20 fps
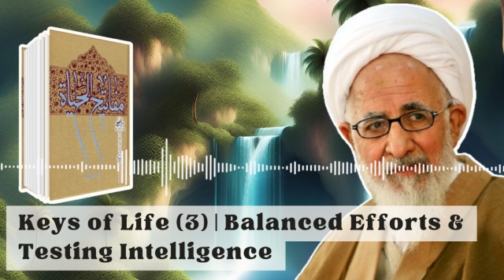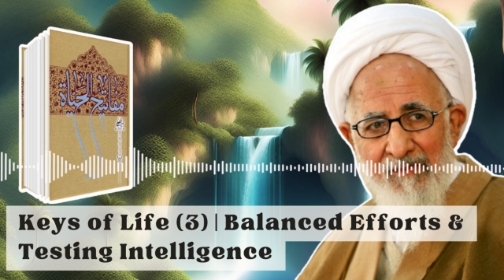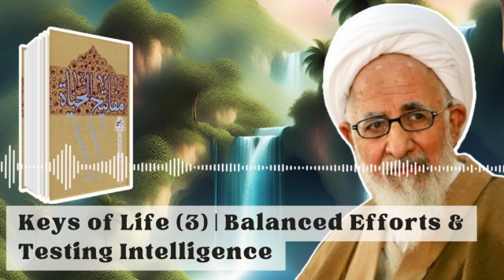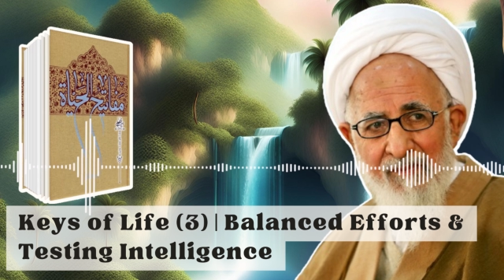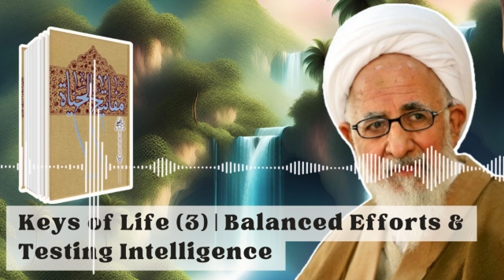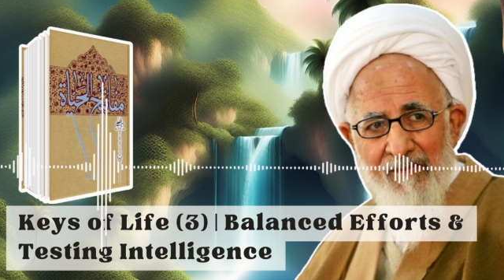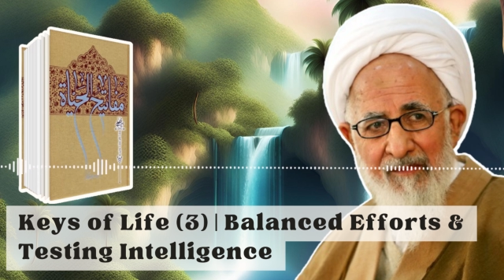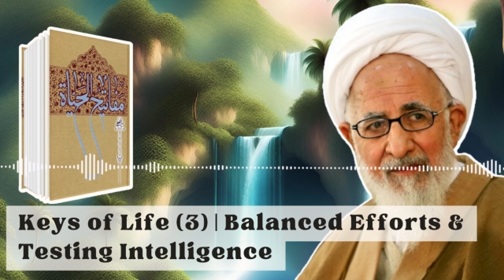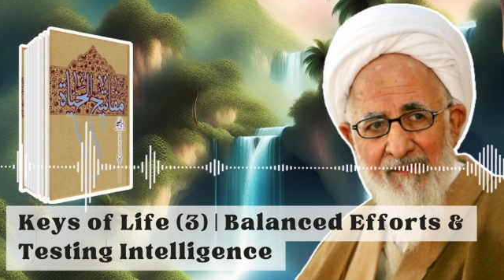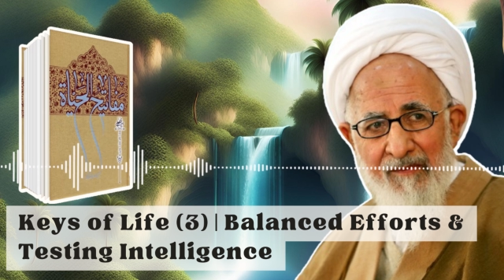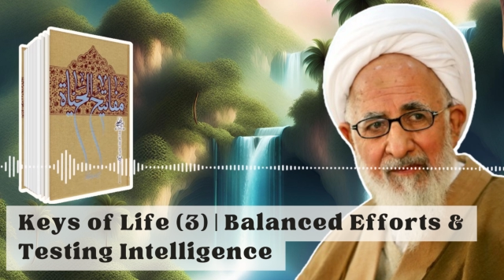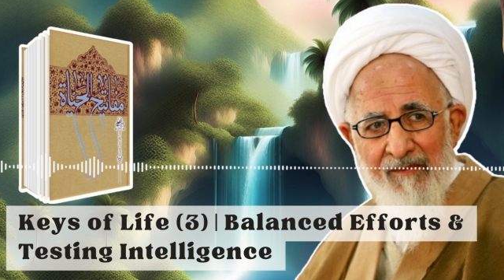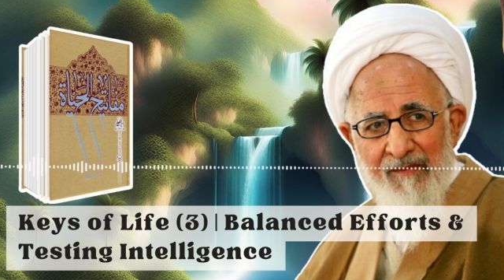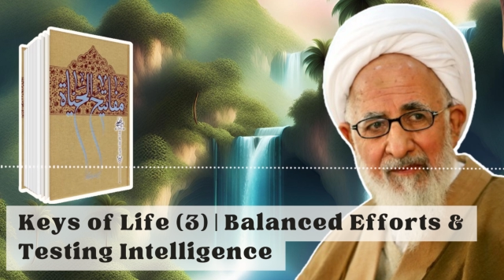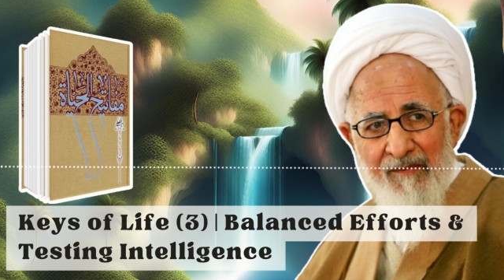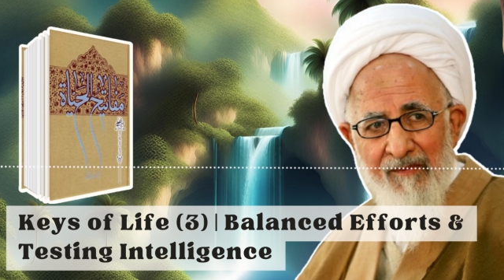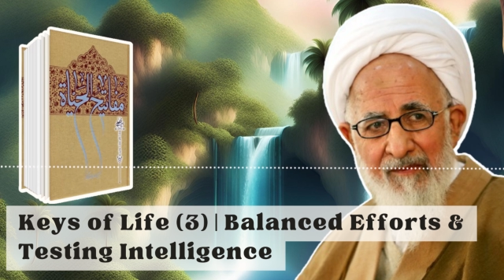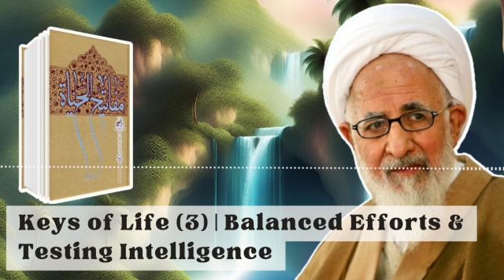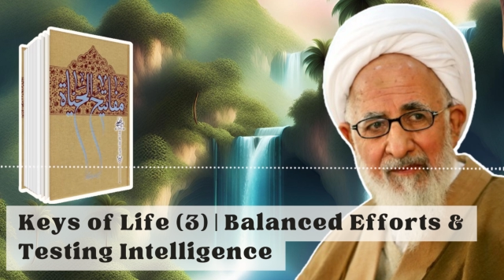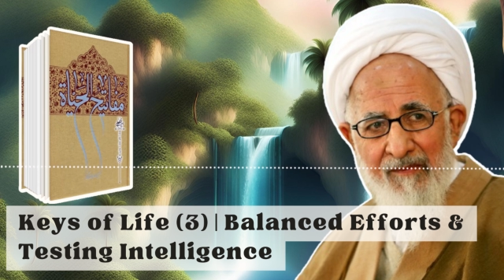Another
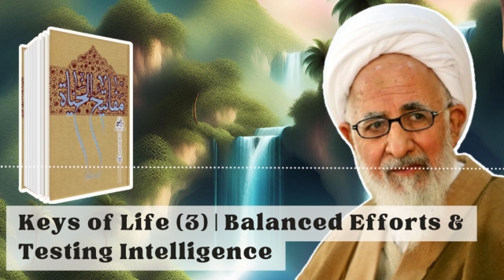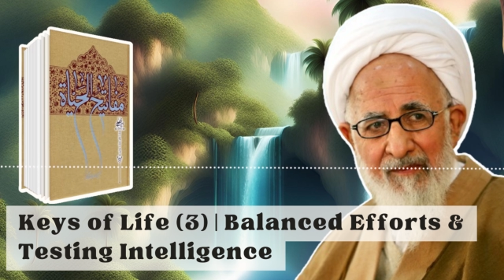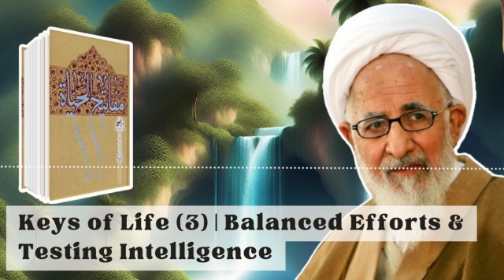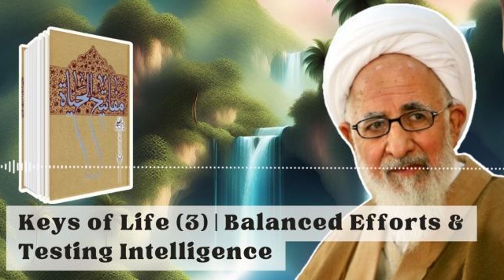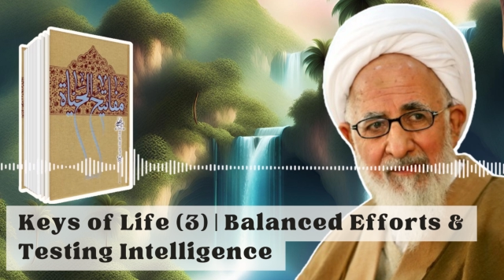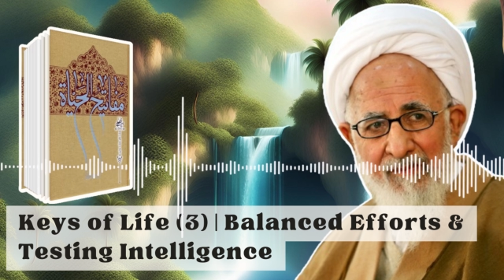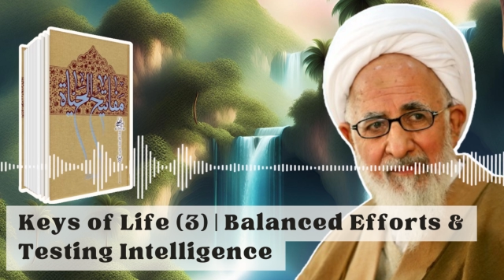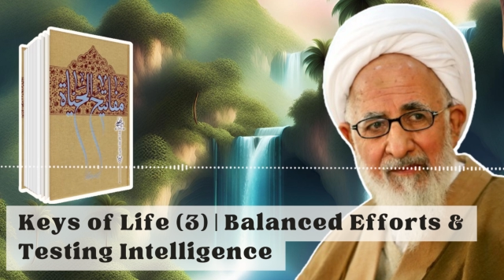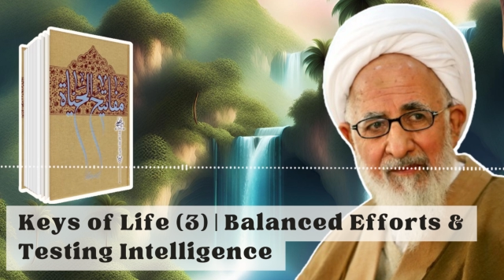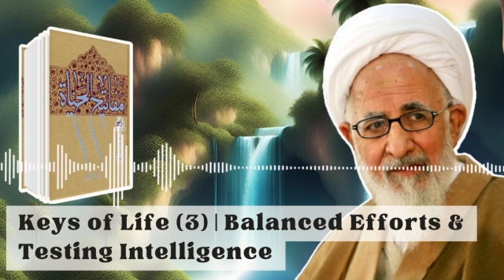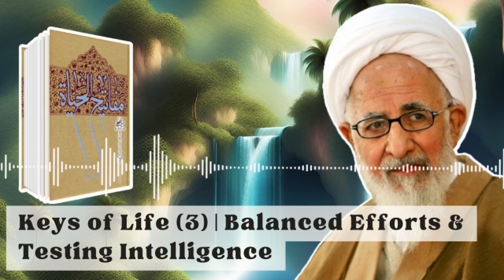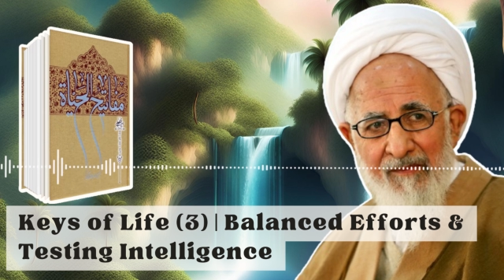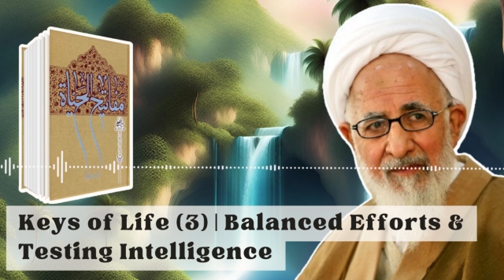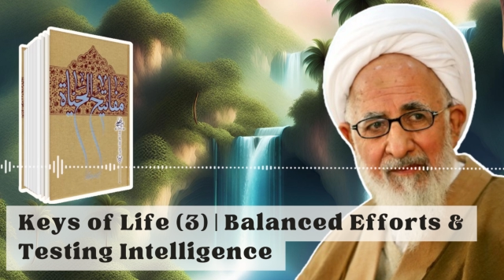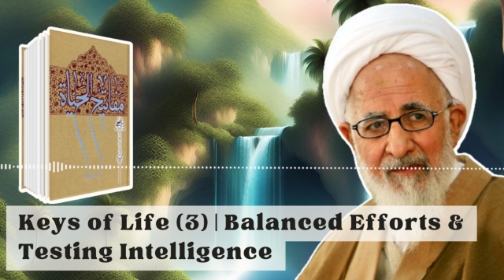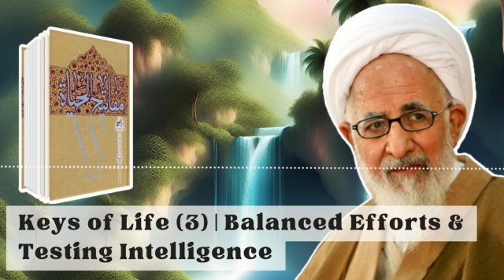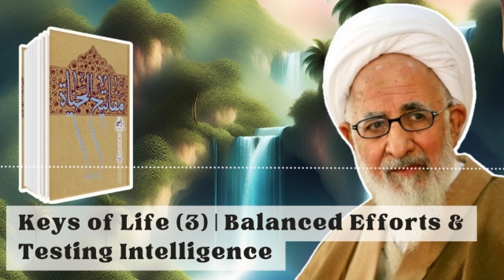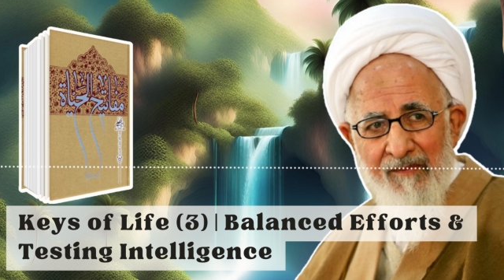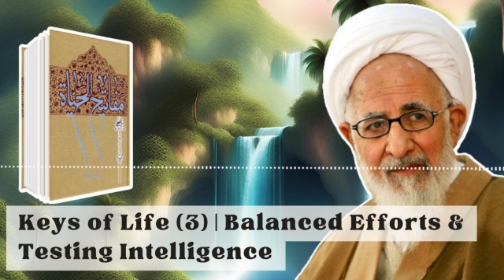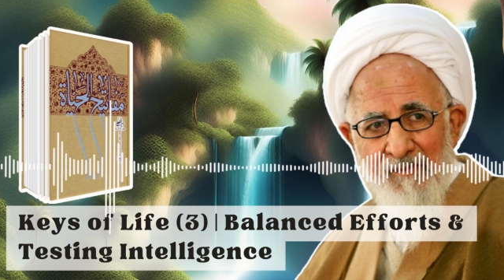thing that can